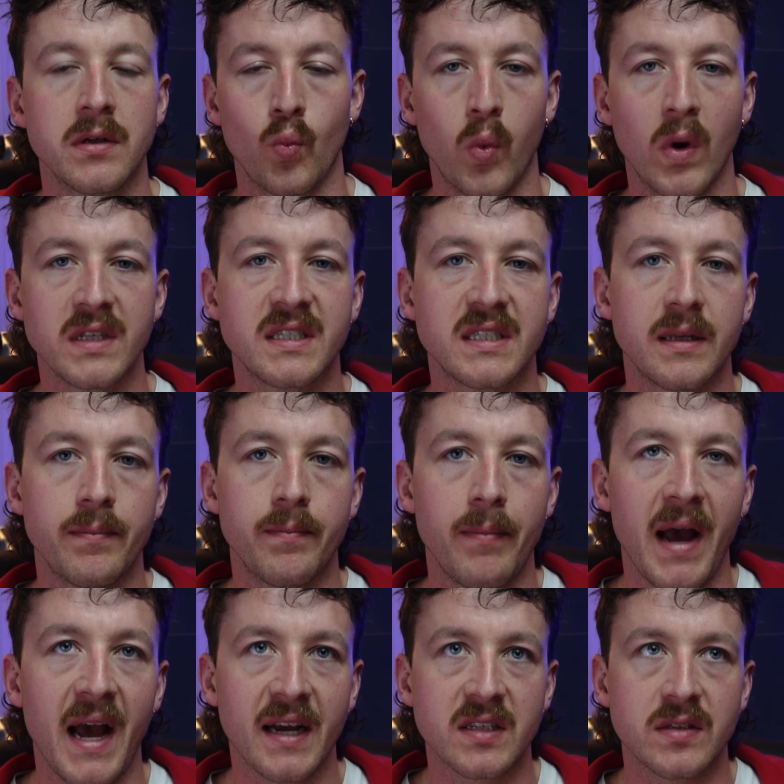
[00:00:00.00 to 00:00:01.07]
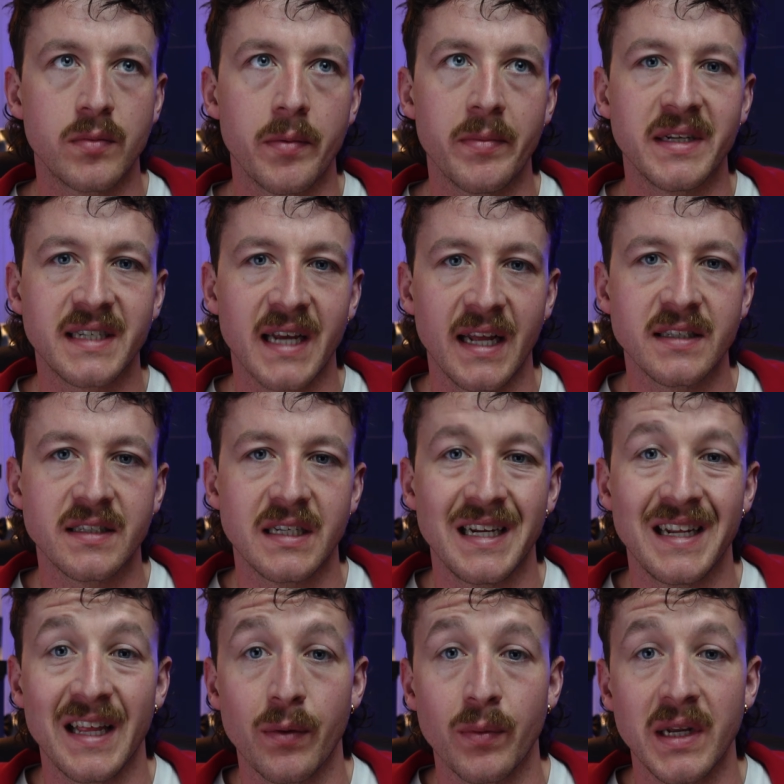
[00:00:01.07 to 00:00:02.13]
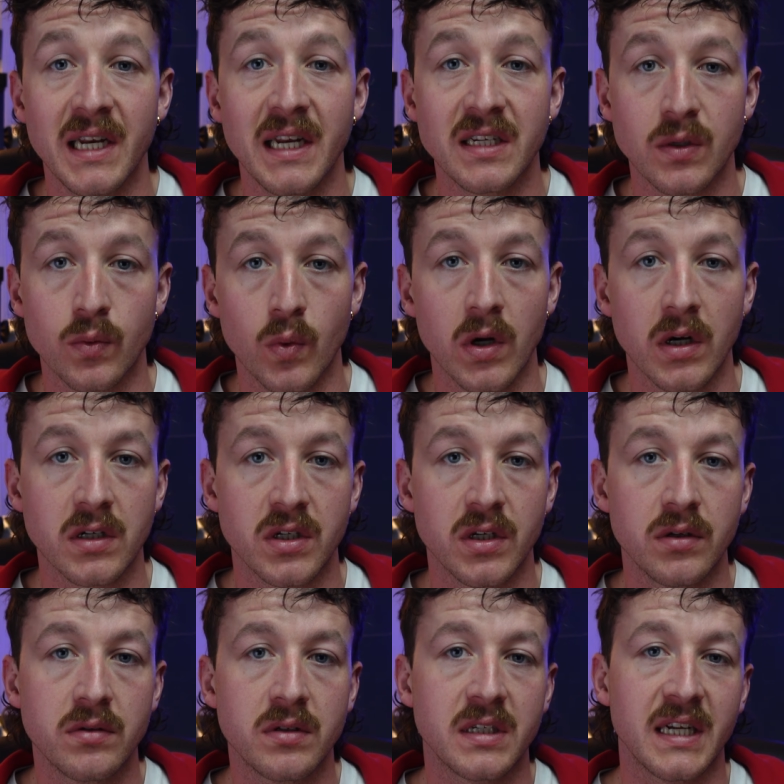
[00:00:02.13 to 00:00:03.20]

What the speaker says: What's the maximum intensity that we need to work to